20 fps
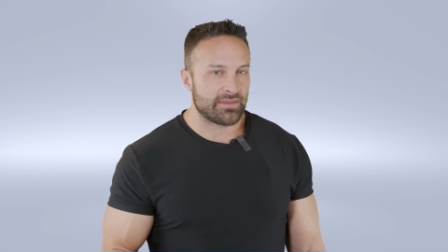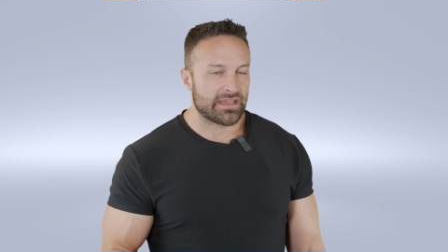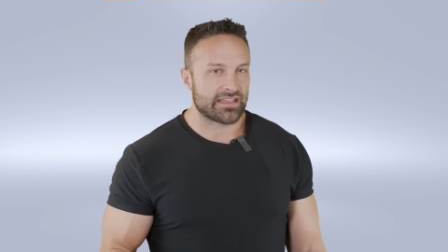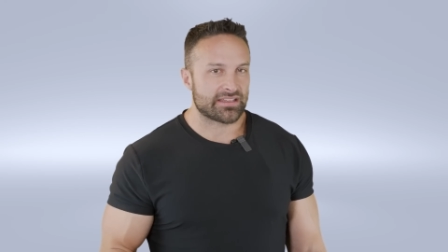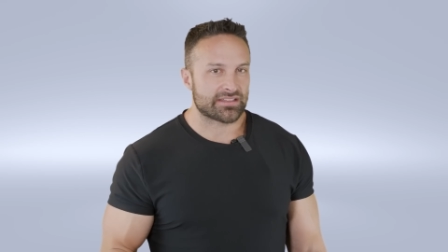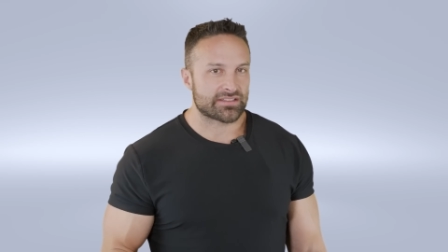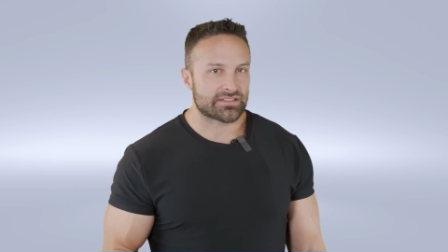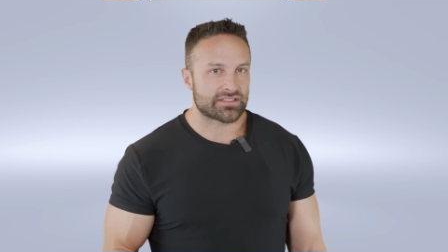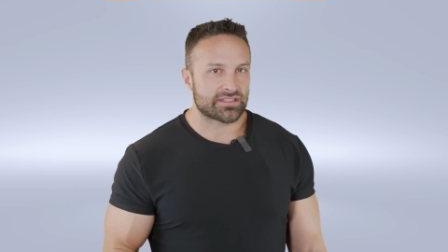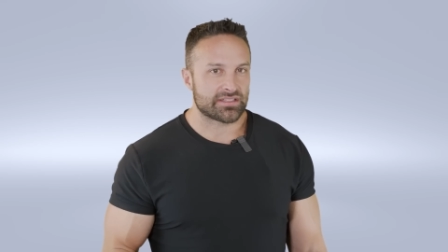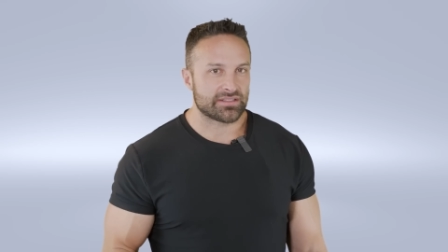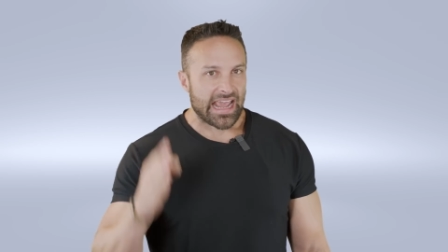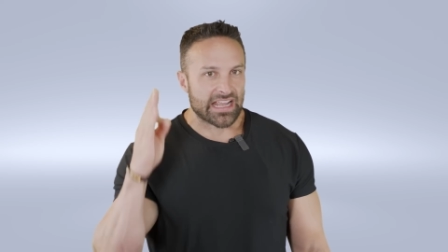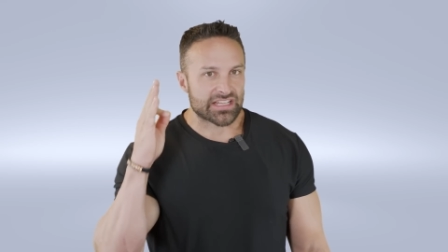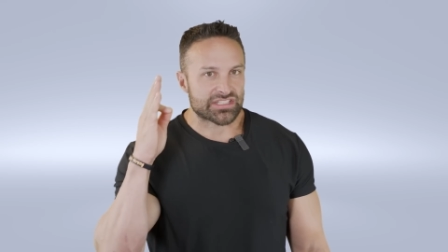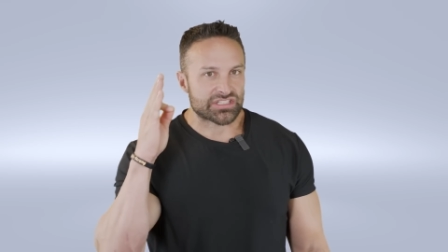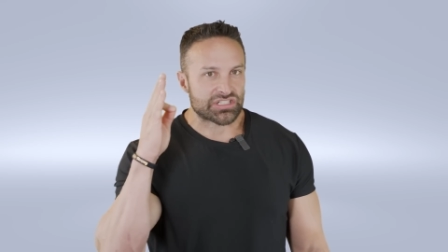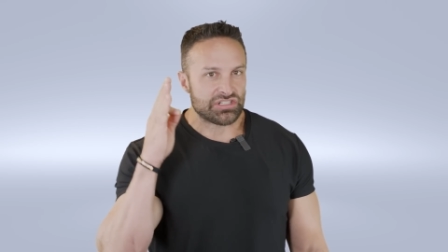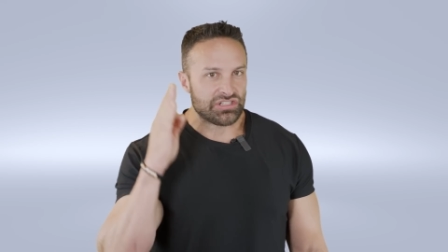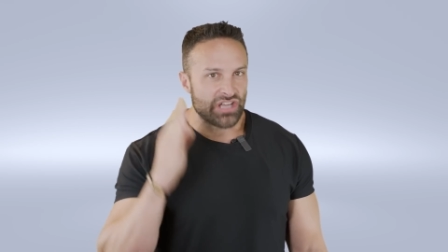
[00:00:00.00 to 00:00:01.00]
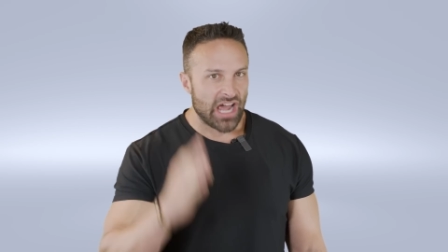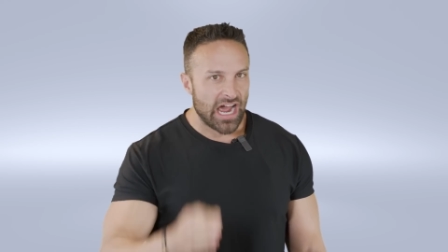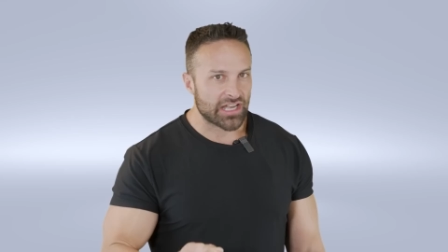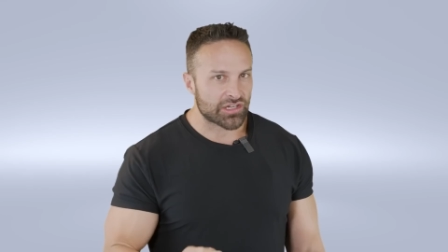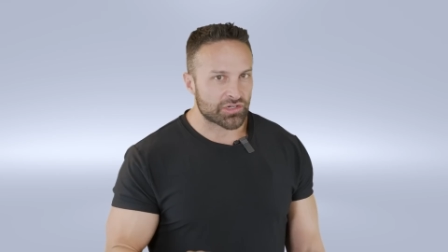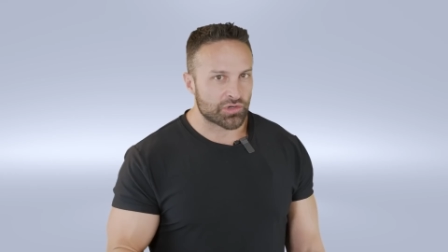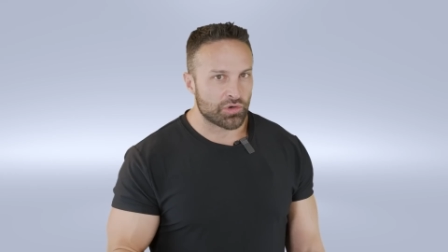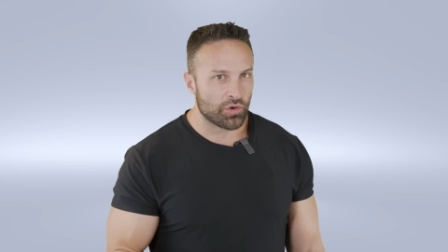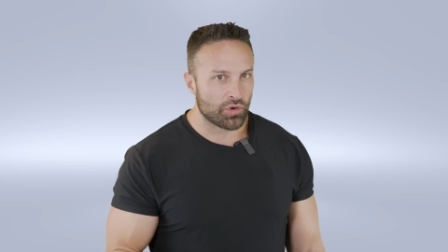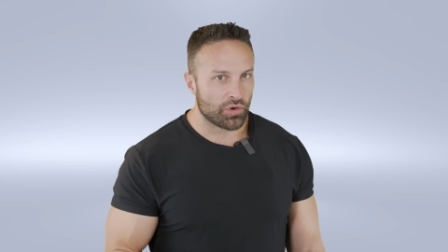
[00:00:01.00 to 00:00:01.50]
is. It's
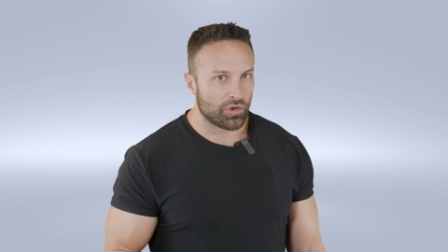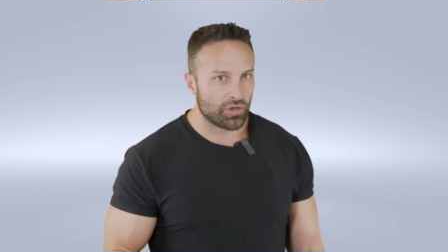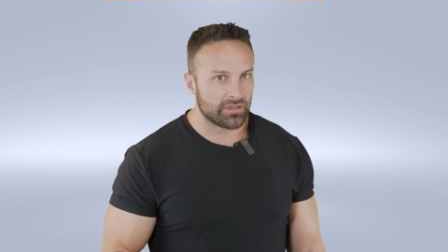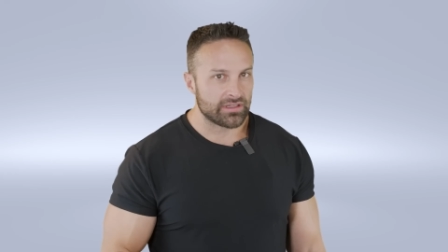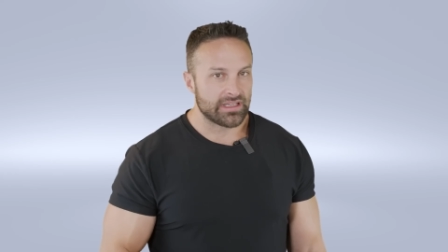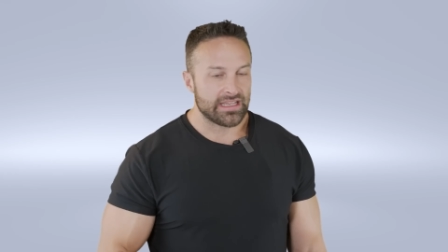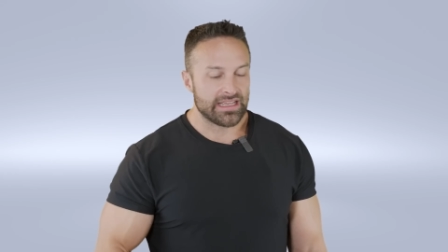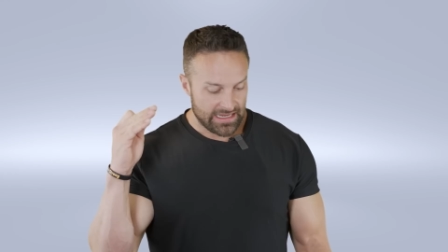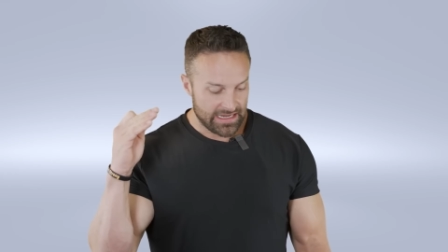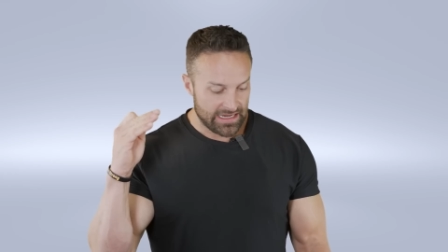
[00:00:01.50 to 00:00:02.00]
not cool.